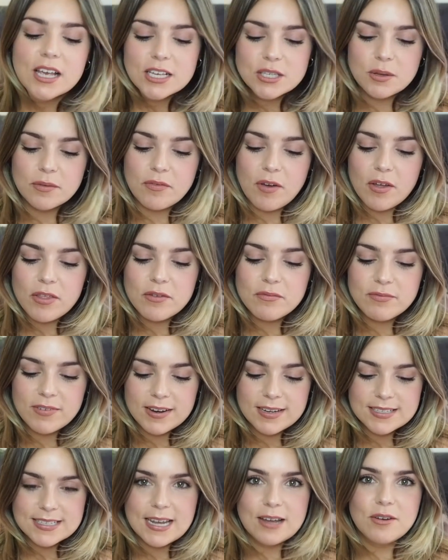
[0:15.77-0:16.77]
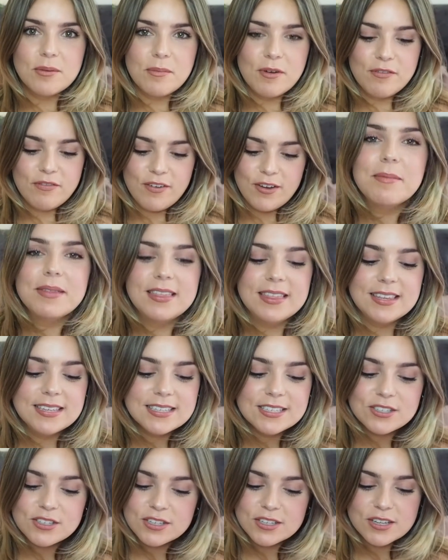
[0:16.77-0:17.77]
So I've got them written down on my phone. This
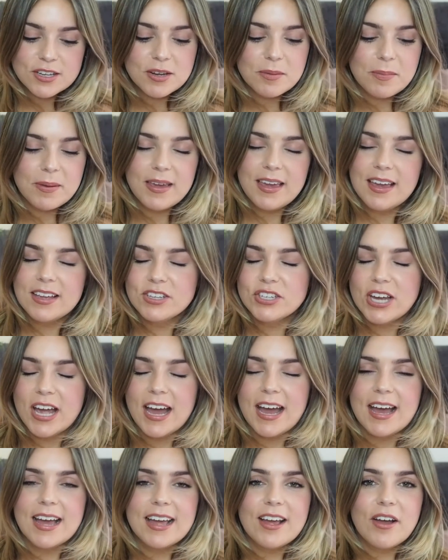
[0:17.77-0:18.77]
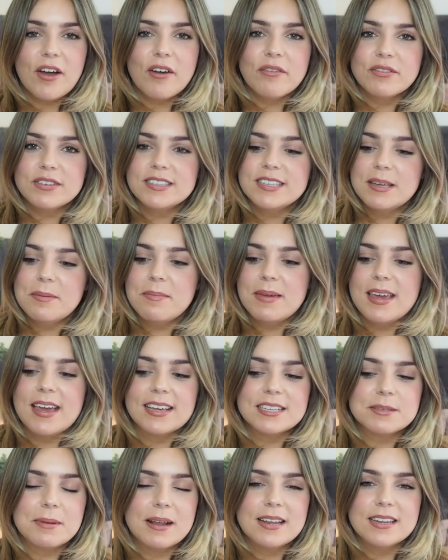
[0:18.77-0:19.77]
is just going to be a chat, obviously me
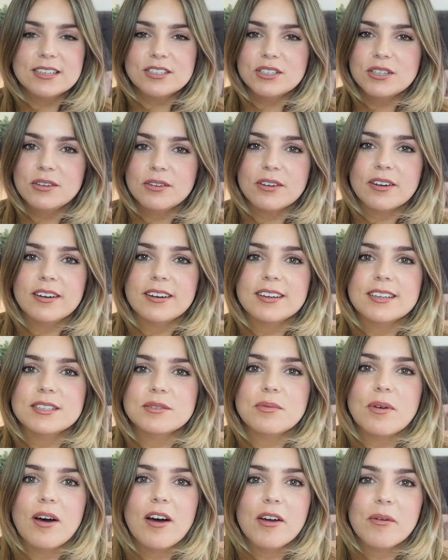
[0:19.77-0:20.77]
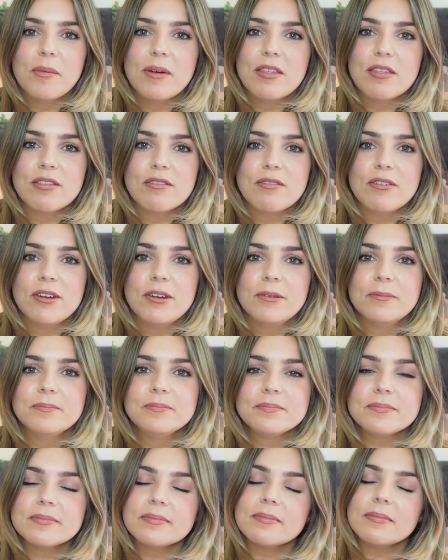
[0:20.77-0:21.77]
explaining to you guys what I went through
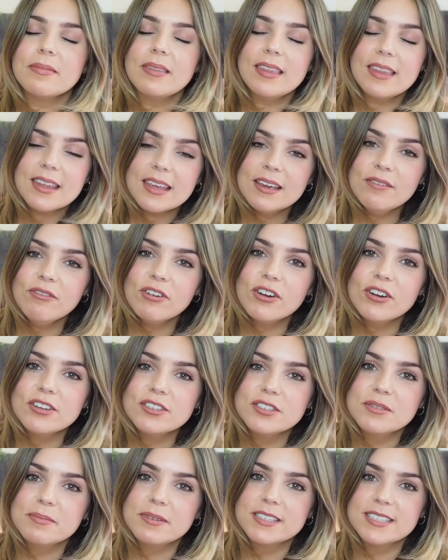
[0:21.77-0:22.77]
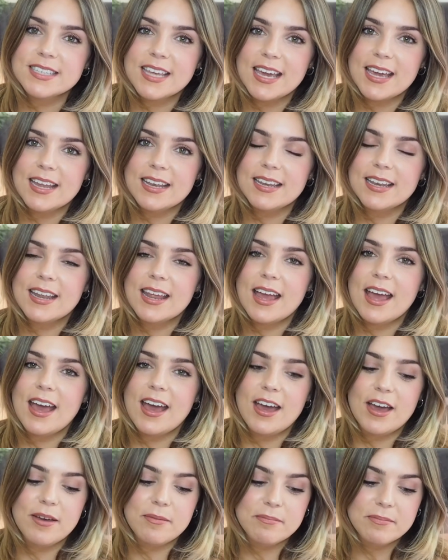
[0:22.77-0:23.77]
in regards to my skin
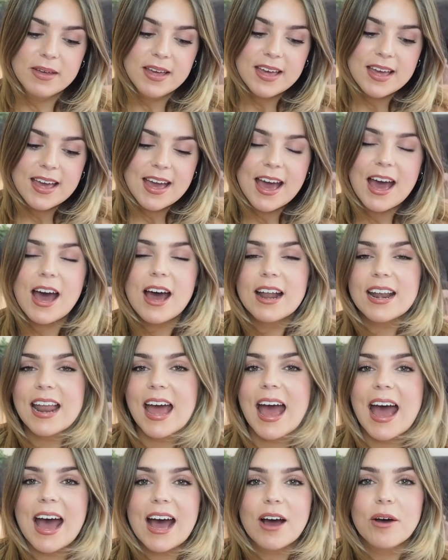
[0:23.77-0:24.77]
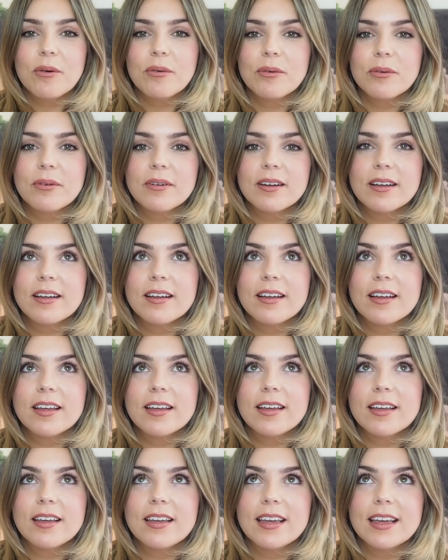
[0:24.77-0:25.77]
and how
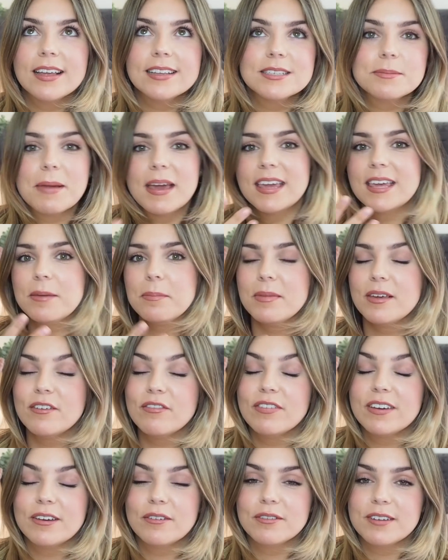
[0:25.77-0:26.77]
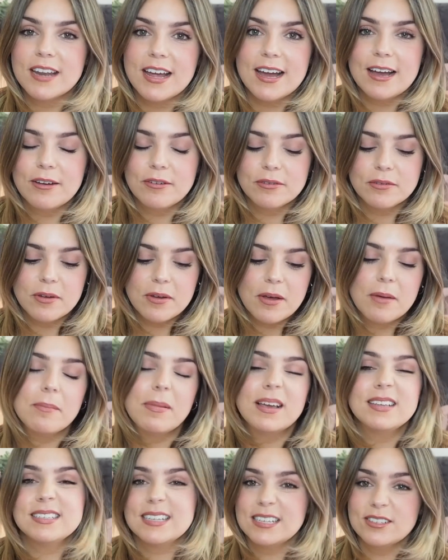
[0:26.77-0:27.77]
it's making me feel now, and
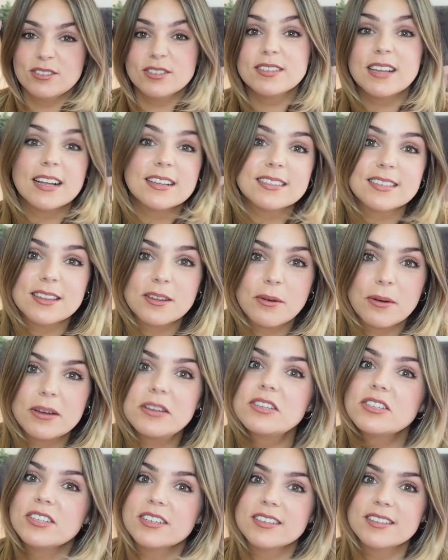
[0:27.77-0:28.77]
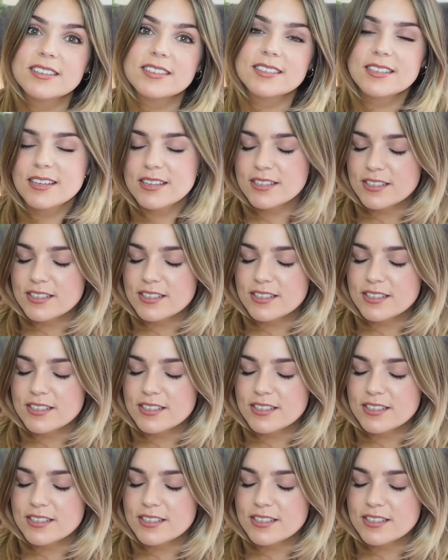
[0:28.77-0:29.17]
basically just answer the questions.